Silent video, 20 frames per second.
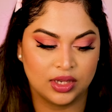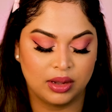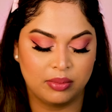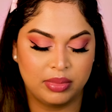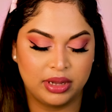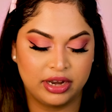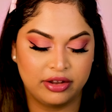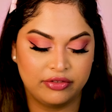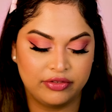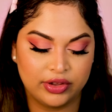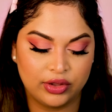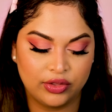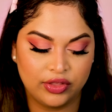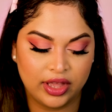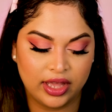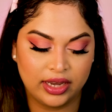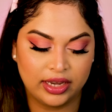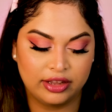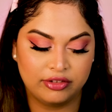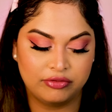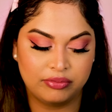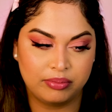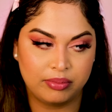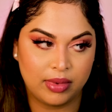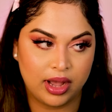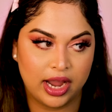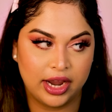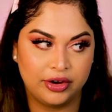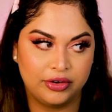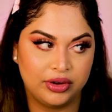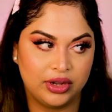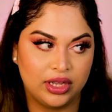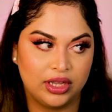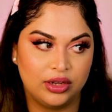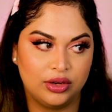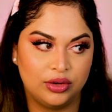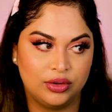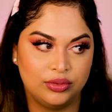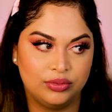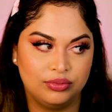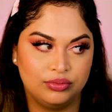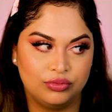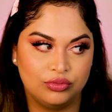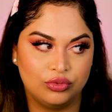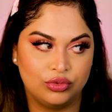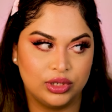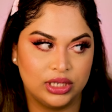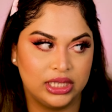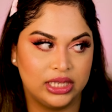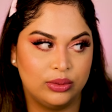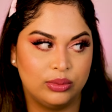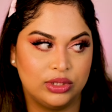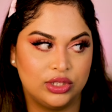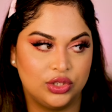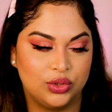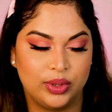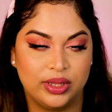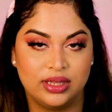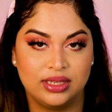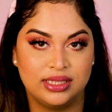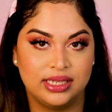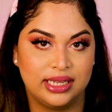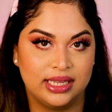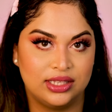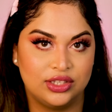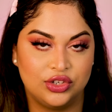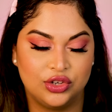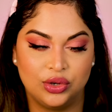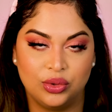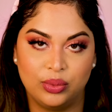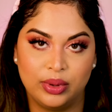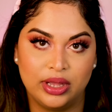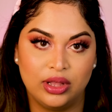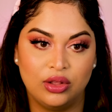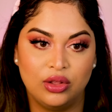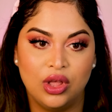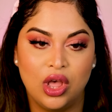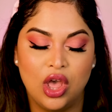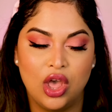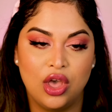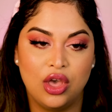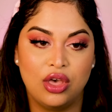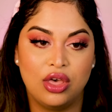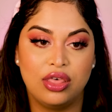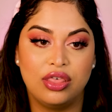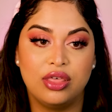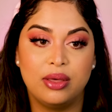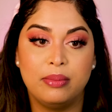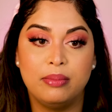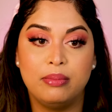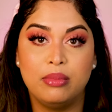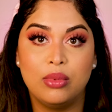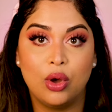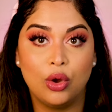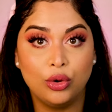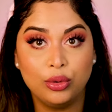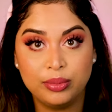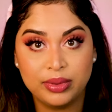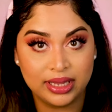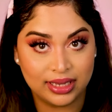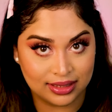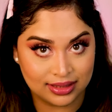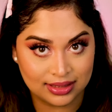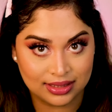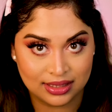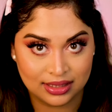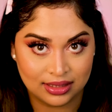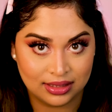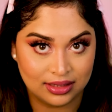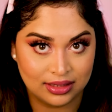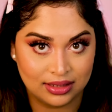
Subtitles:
but I feel that if Myra really was doing this against her will, the moment